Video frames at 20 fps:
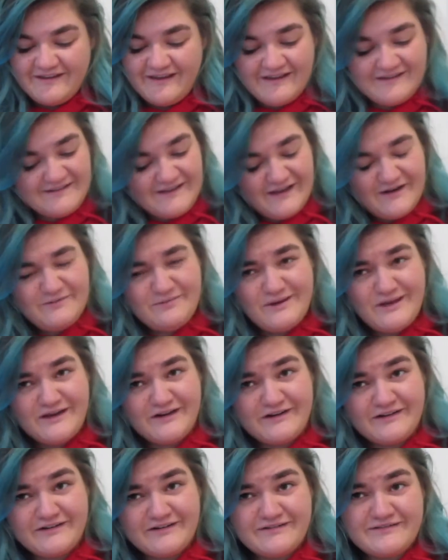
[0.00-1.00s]
it's kind of
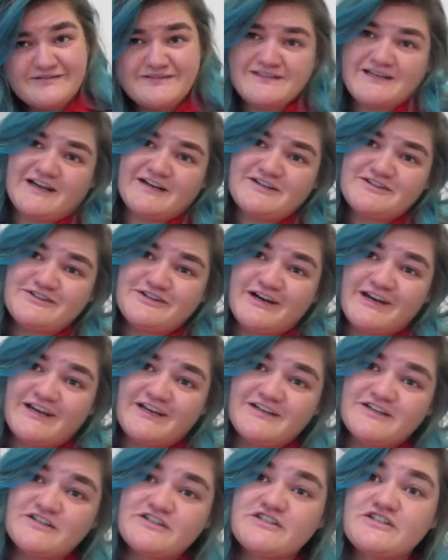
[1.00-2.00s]
weird. It's kind of
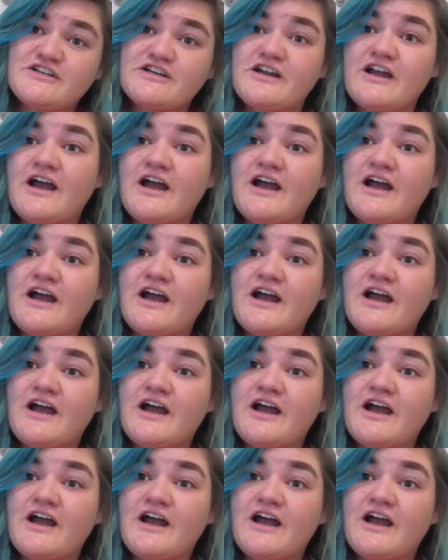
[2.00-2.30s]
strange.